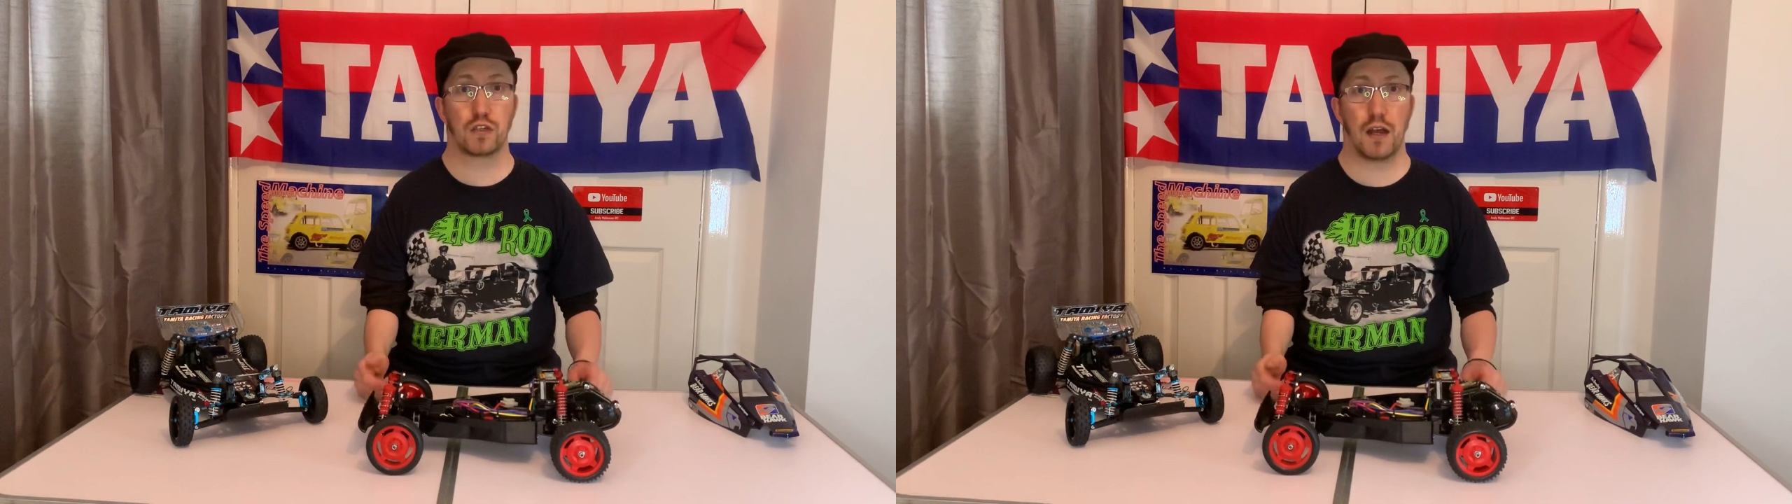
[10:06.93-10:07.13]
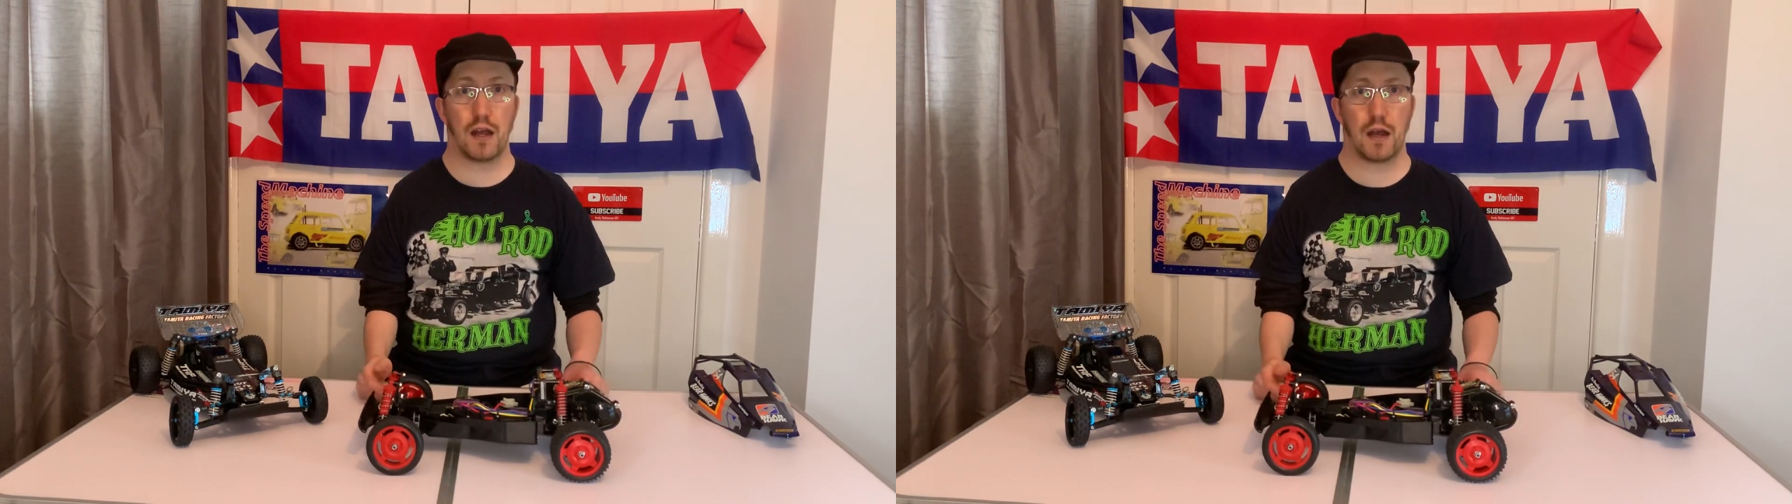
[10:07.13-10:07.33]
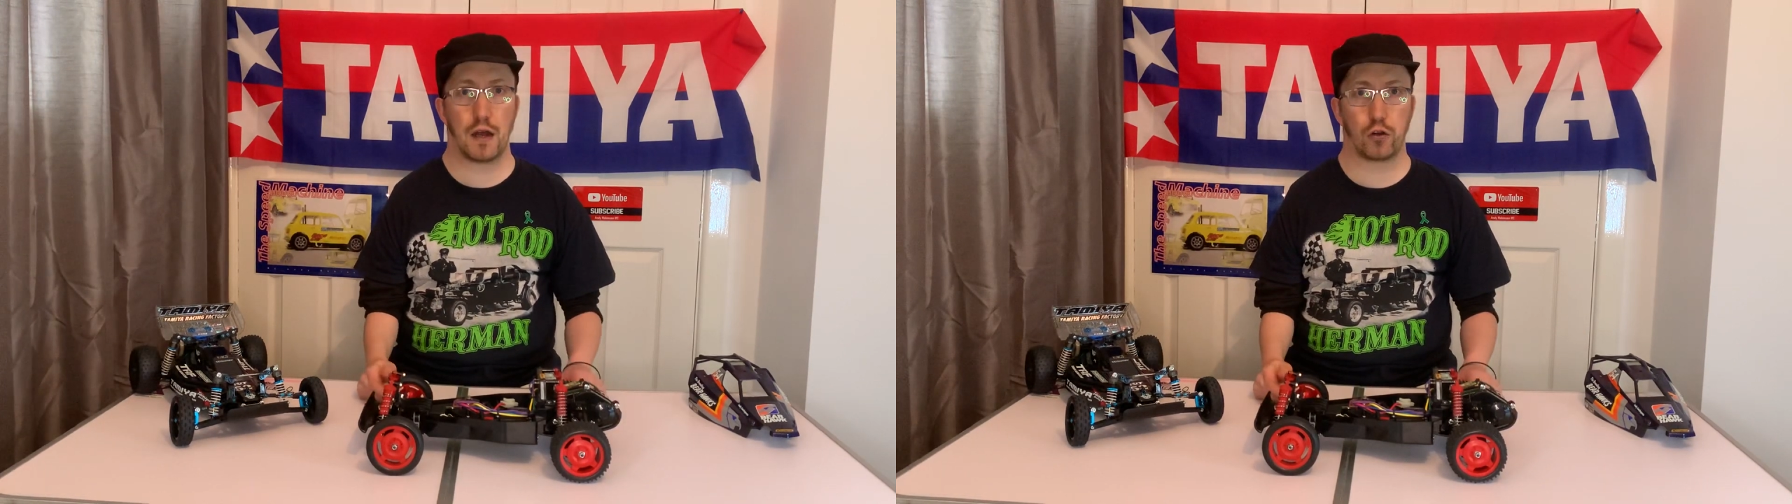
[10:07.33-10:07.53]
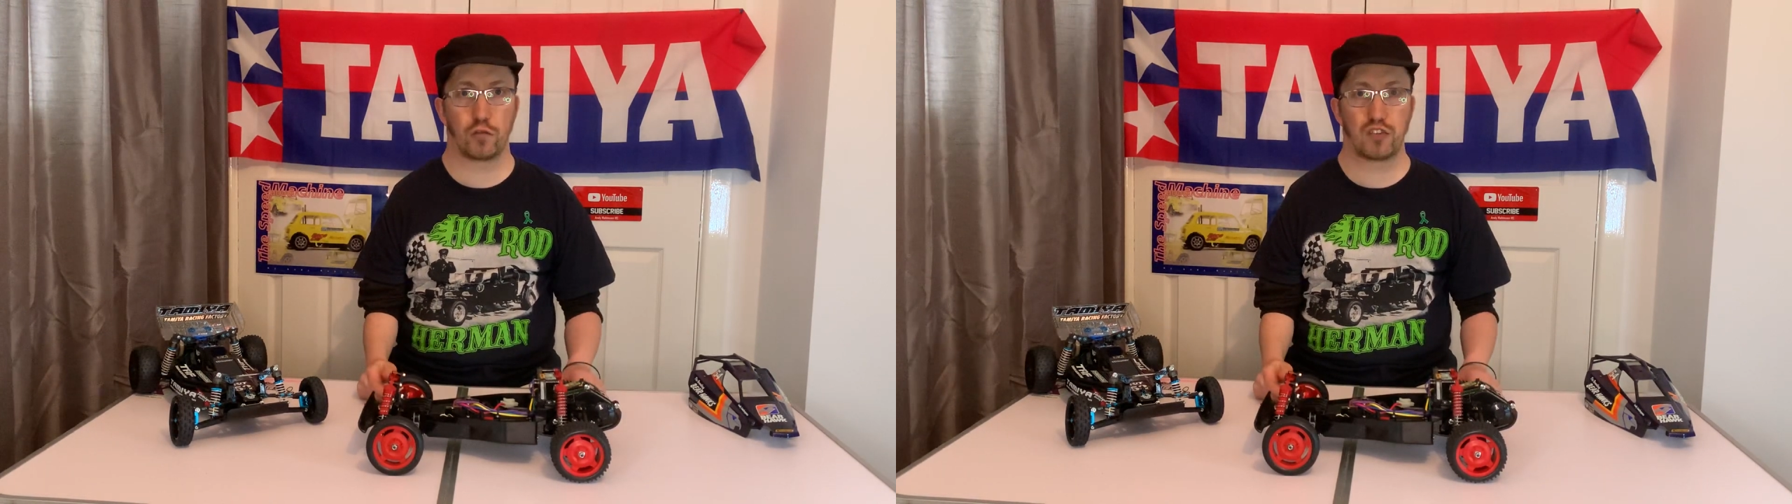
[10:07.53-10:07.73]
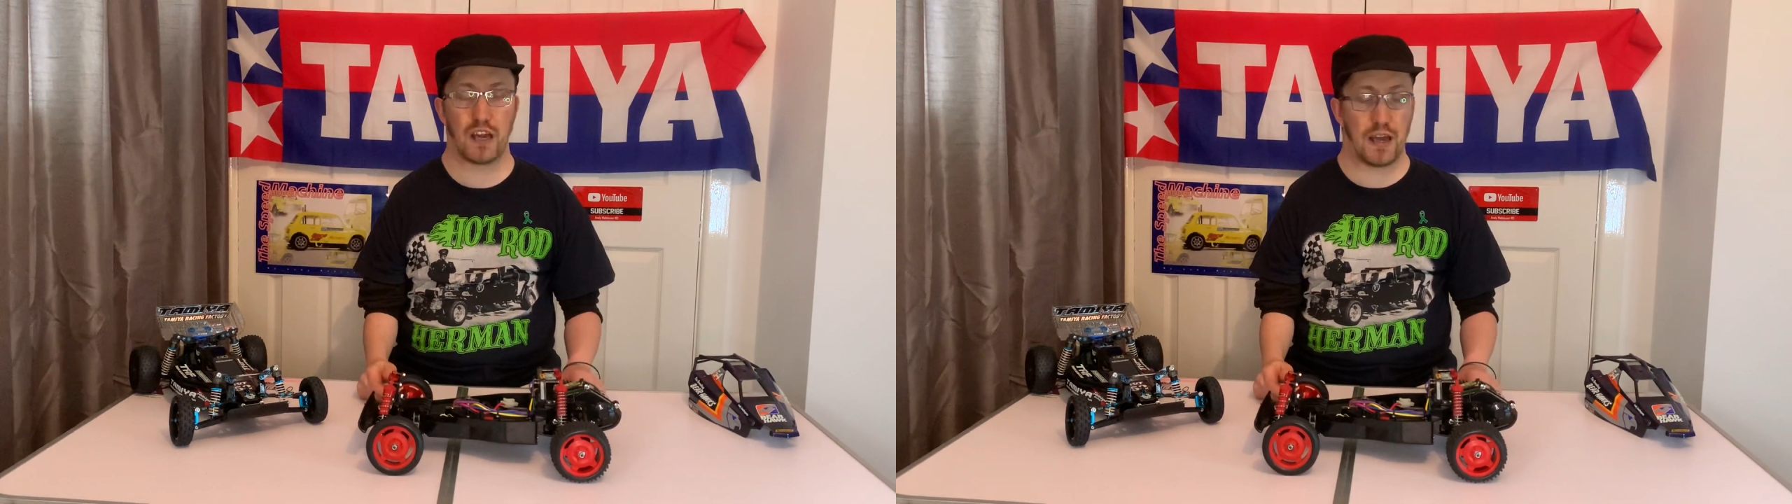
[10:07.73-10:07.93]
I'd love
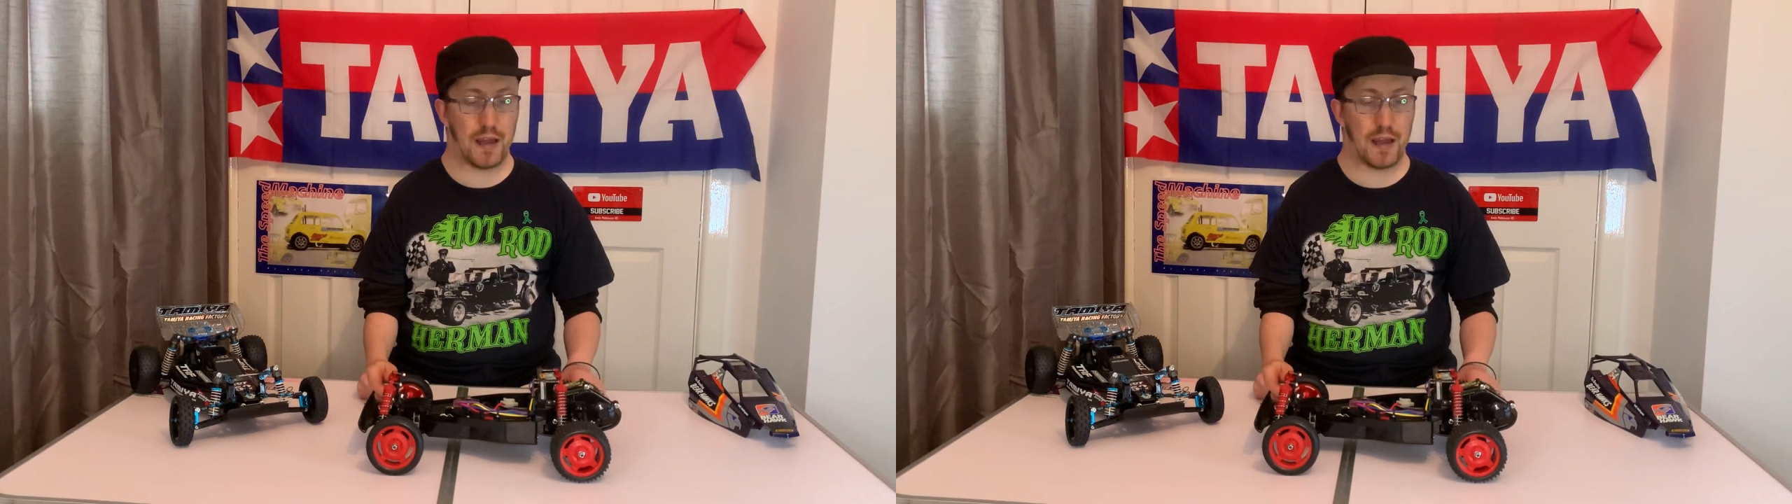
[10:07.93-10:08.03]
to hear